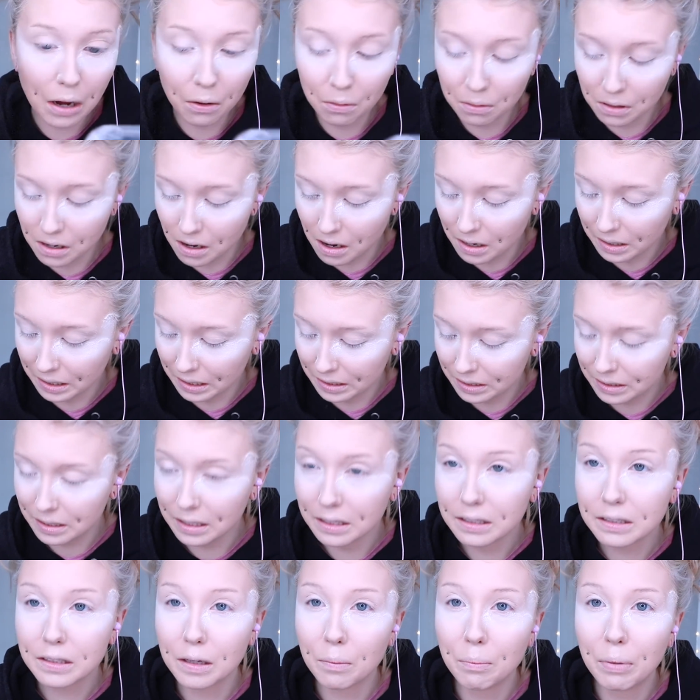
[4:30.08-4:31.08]
How long is
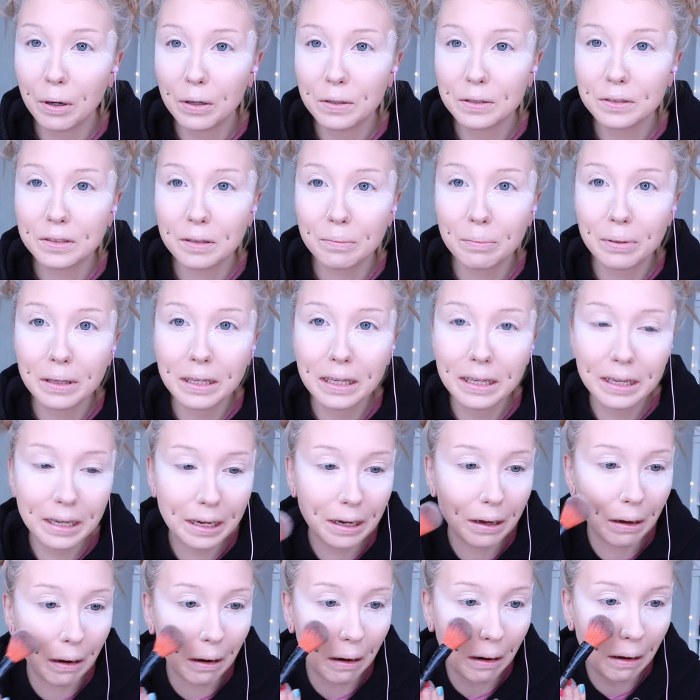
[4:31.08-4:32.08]
this supposed to be
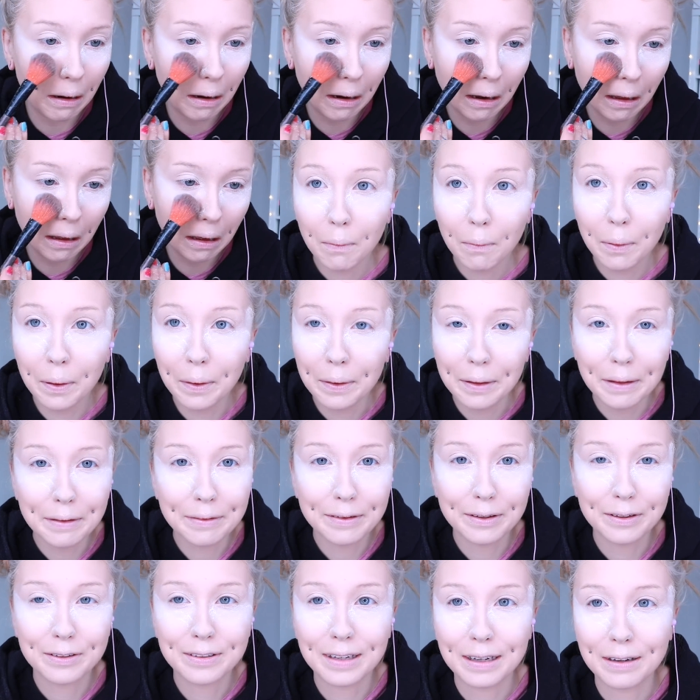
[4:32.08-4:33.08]
here? It's
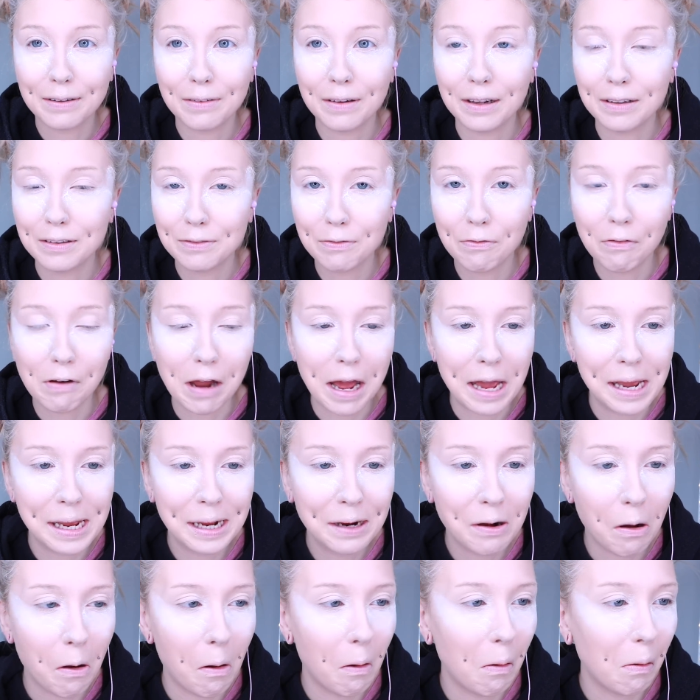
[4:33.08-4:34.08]
just like it's
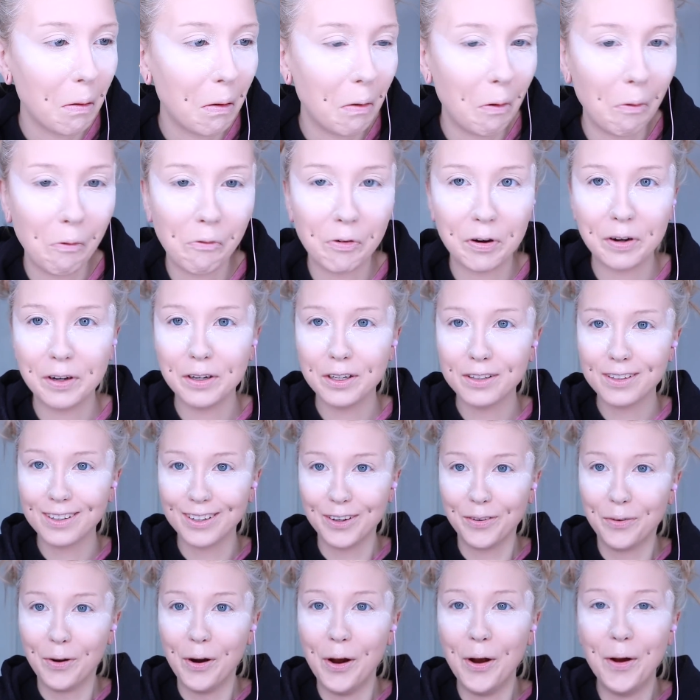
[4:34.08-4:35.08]
flying all over
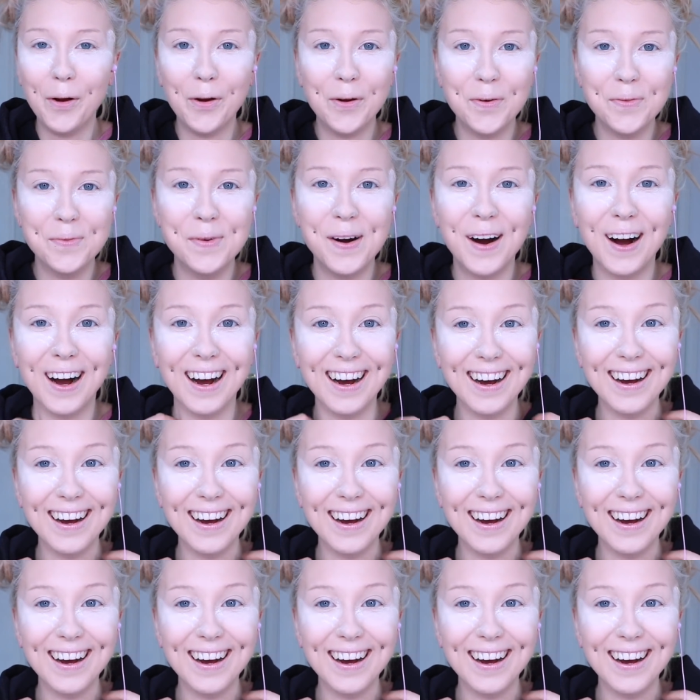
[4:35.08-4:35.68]
the room.